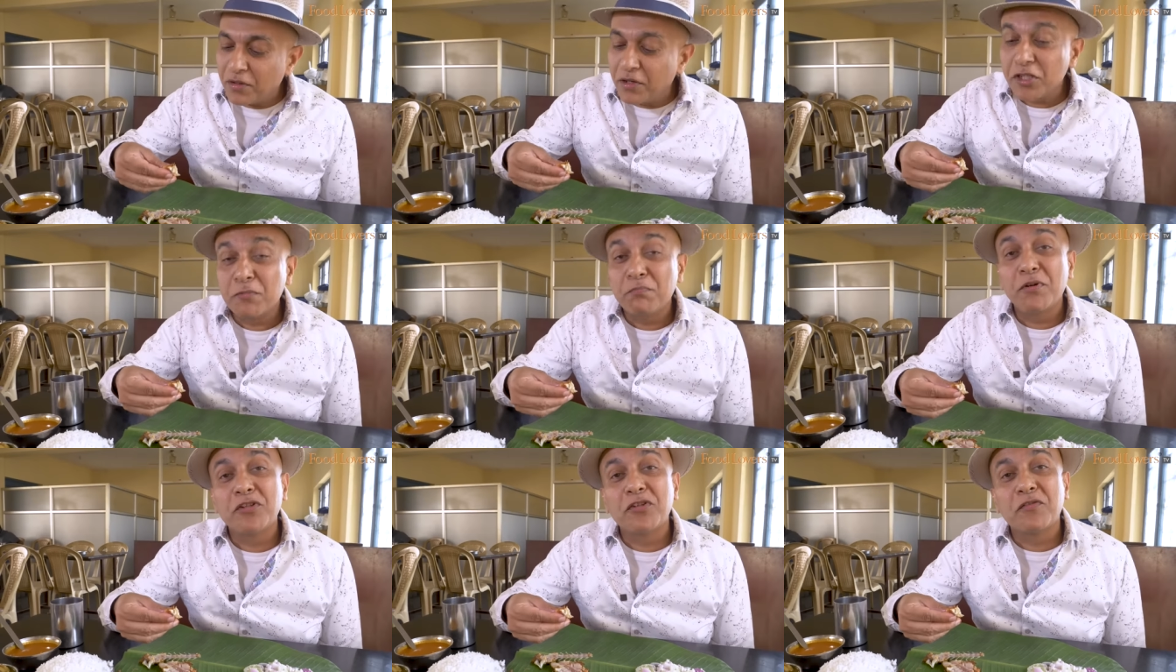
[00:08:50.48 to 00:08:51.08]

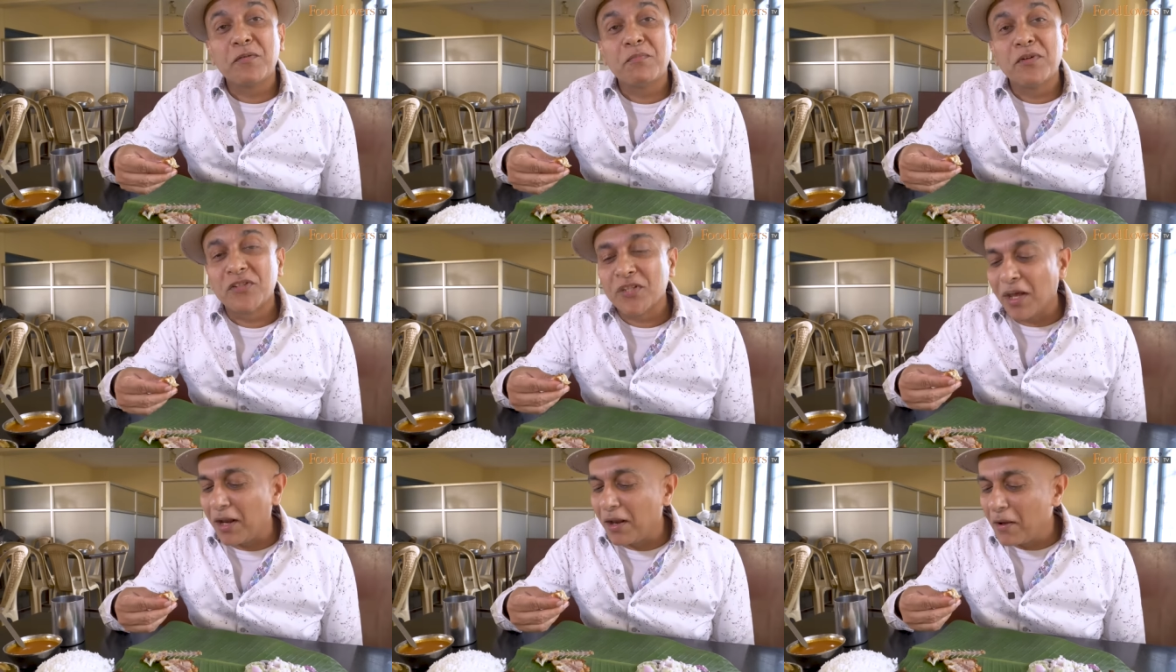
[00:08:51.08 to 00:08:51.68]
crispness of the
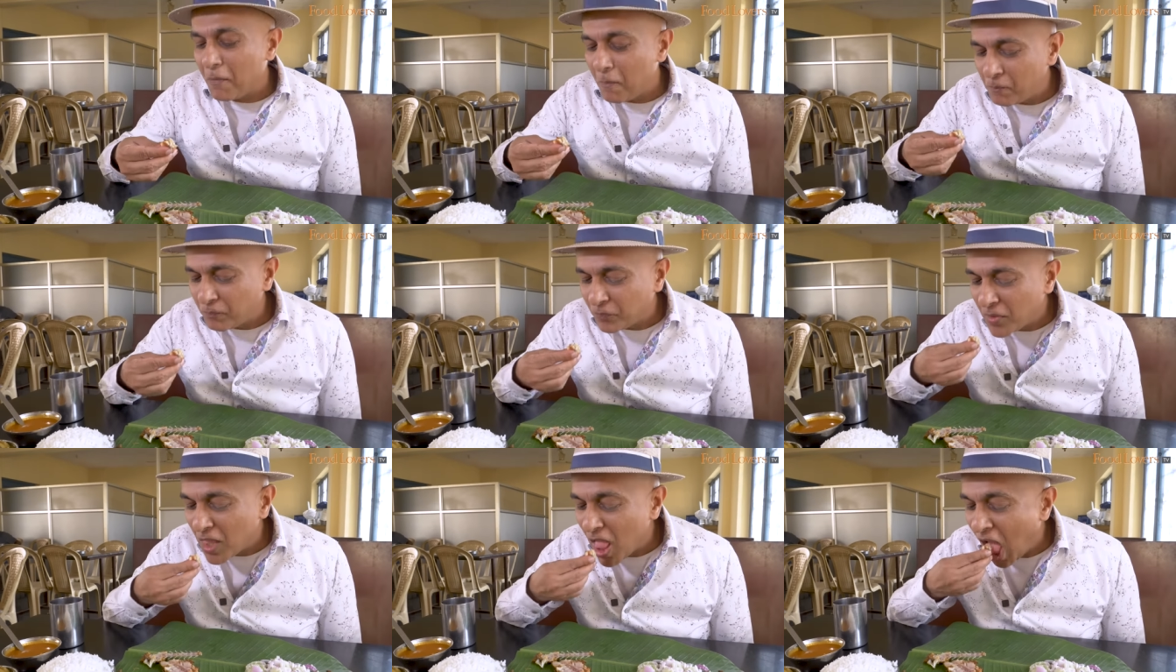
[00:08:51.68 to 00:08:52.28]
masala.
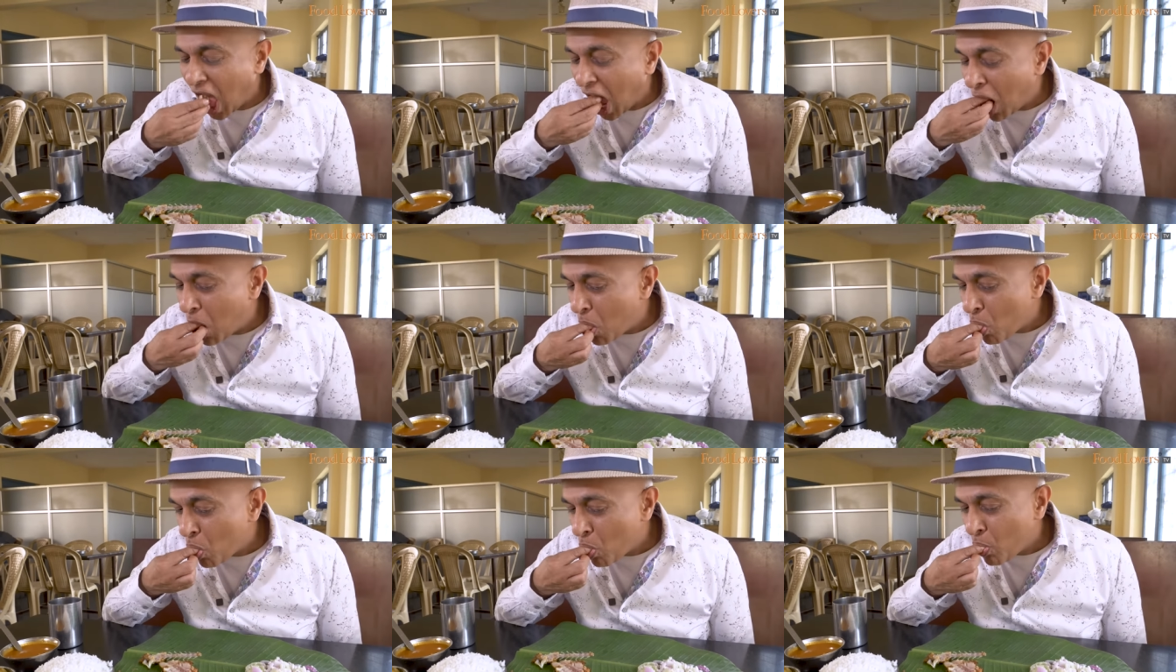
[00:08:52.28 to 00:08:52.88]

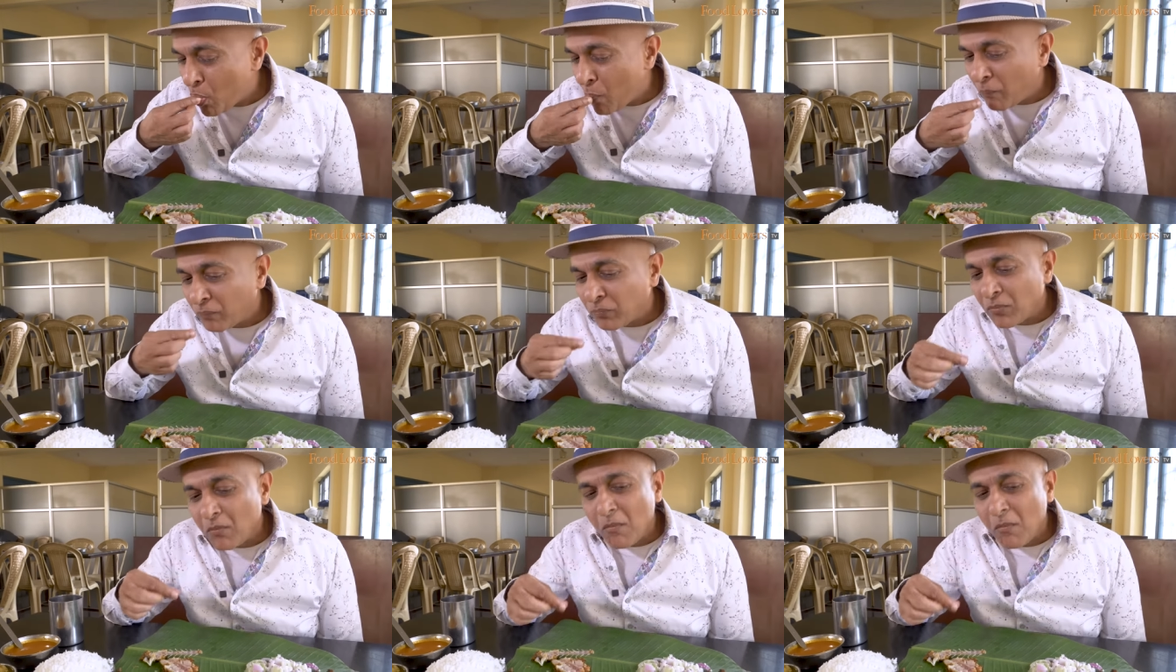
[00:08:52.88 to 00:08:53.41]
So there